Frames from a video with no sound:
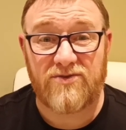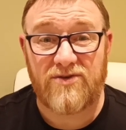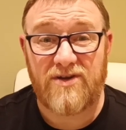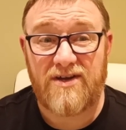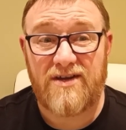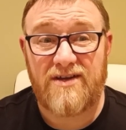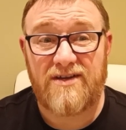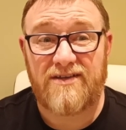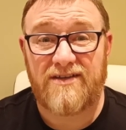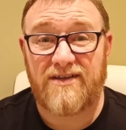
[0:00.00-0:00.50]
So
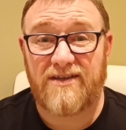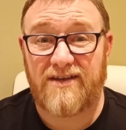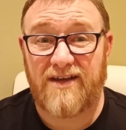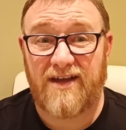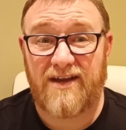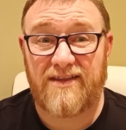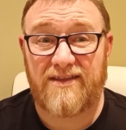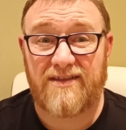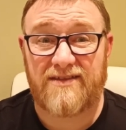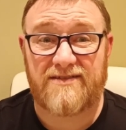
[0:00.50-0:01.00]
you're
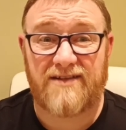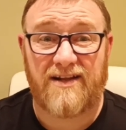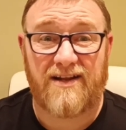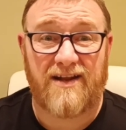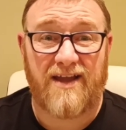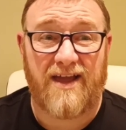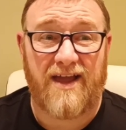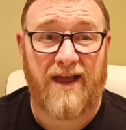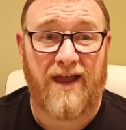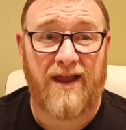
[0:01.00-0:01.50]
getting this
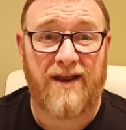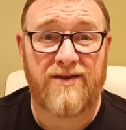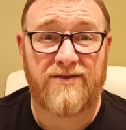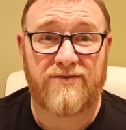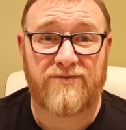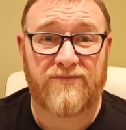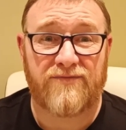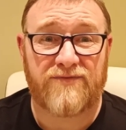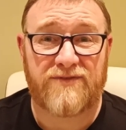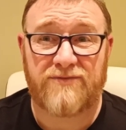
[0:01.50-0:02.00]
little
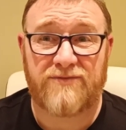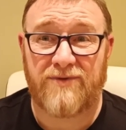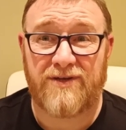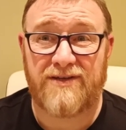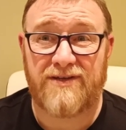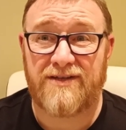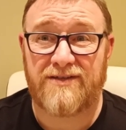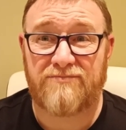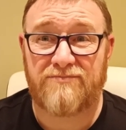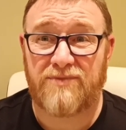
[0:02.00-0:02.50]
hint of
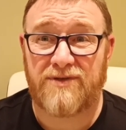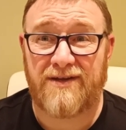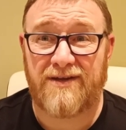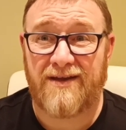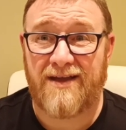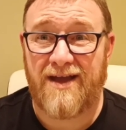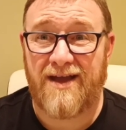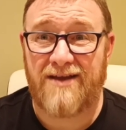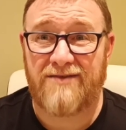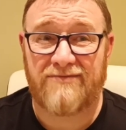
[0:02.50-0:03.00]
sweetness, but
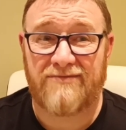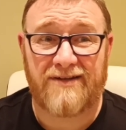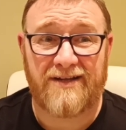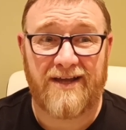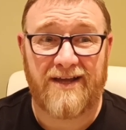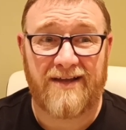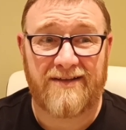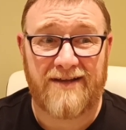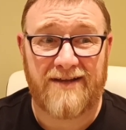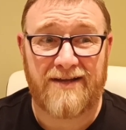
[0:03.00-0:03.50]
you can't
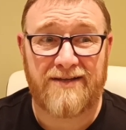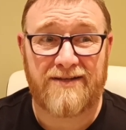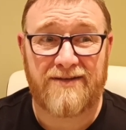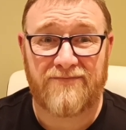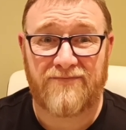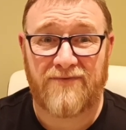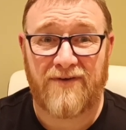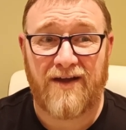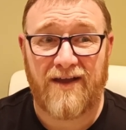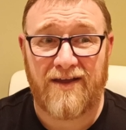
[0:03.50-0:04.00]
really
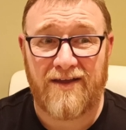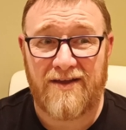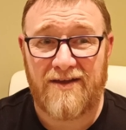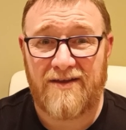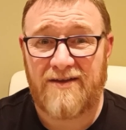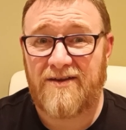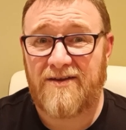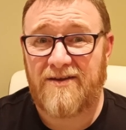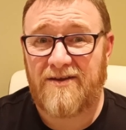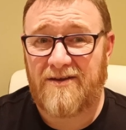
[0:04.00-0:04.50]
identify
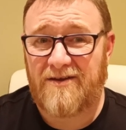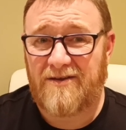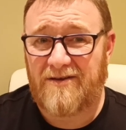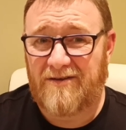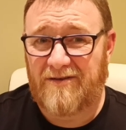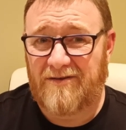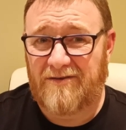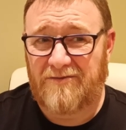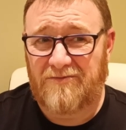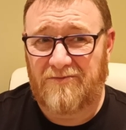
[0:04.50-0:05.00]

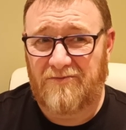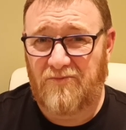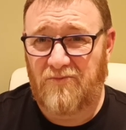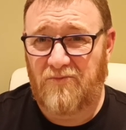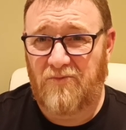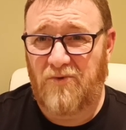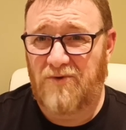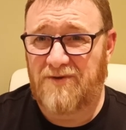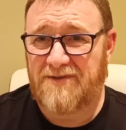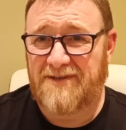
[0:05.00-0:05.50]

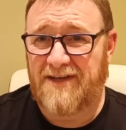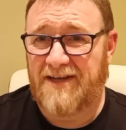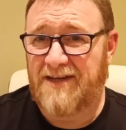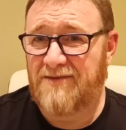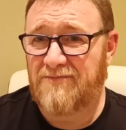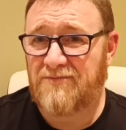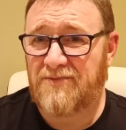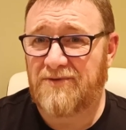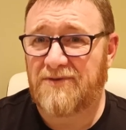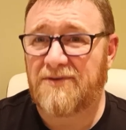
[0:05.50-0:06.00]
what
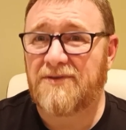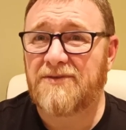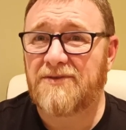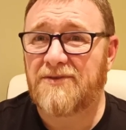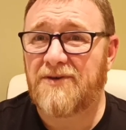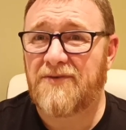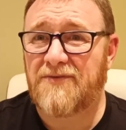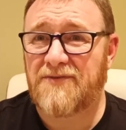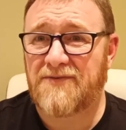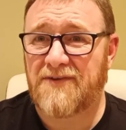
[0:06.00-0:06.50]
type
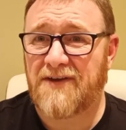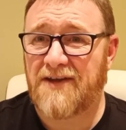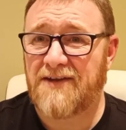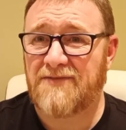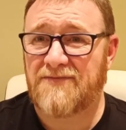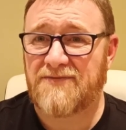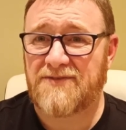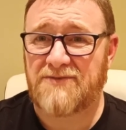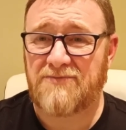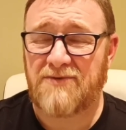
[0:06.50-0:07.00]
of
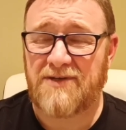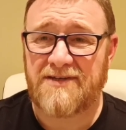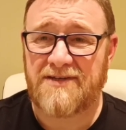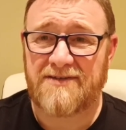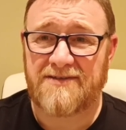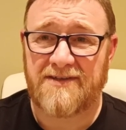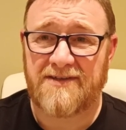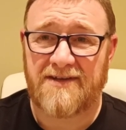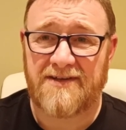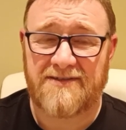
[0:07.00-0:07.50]
kind of
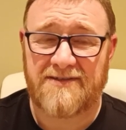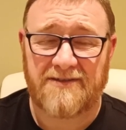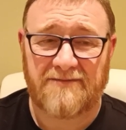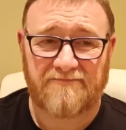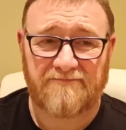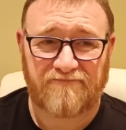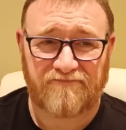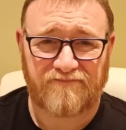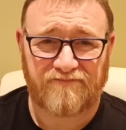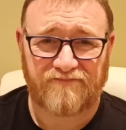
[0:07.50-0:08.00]
sweetness it is.
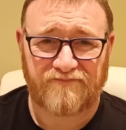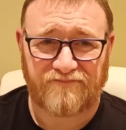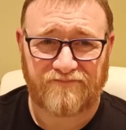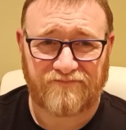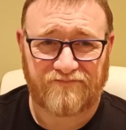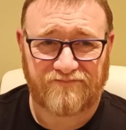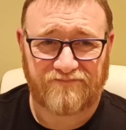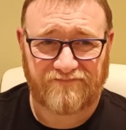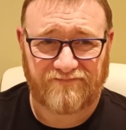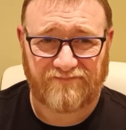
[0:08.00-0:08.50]

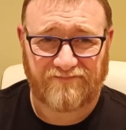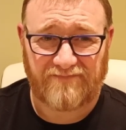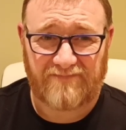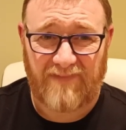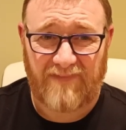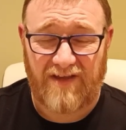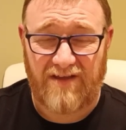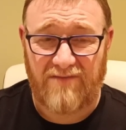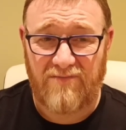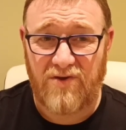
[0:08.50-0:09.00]

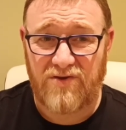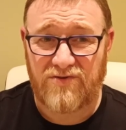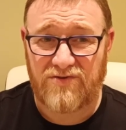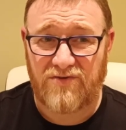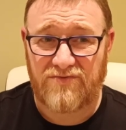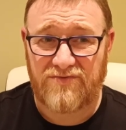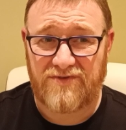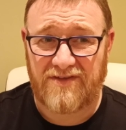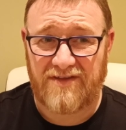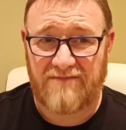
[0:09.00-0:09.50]
It
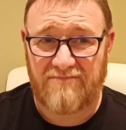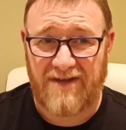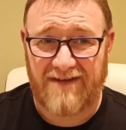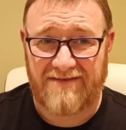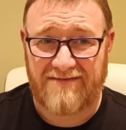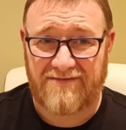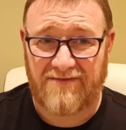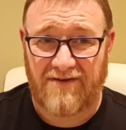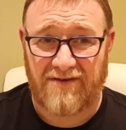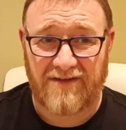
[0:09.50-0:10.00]
moves on to the
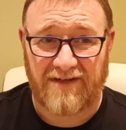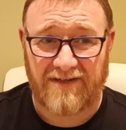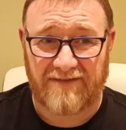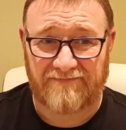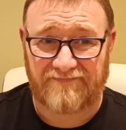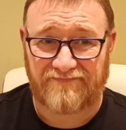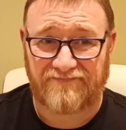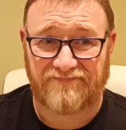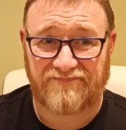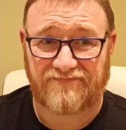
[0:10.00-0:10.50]
mid-tongue,
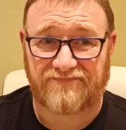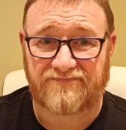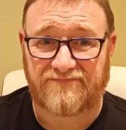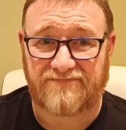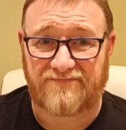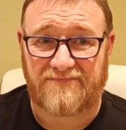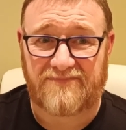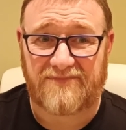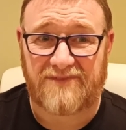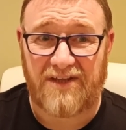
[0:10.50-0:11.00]
and
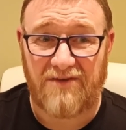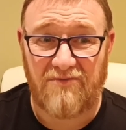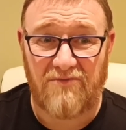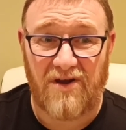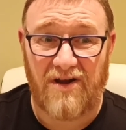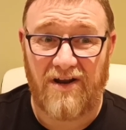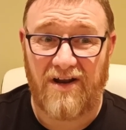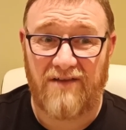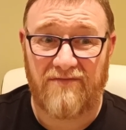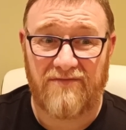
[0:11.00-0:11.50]

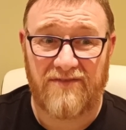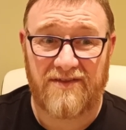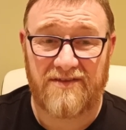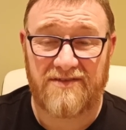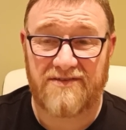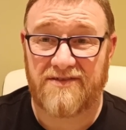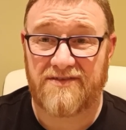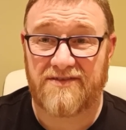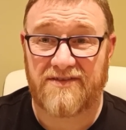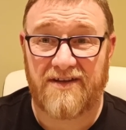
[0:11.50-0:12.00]
well,
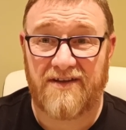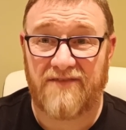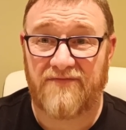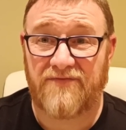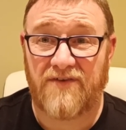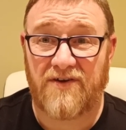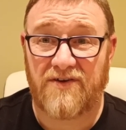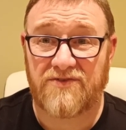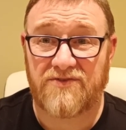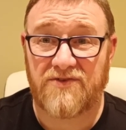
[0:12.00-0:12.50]
everything just kind
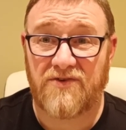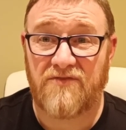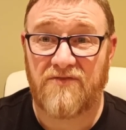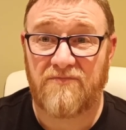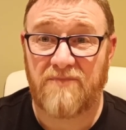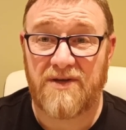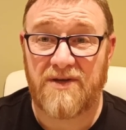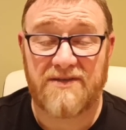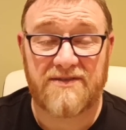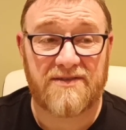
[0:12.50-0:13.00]
of fucks
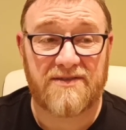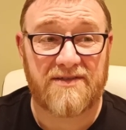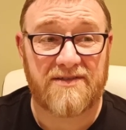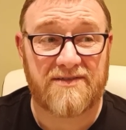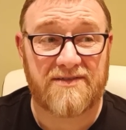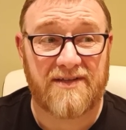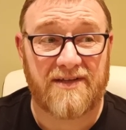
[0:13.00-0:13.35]
off, basically.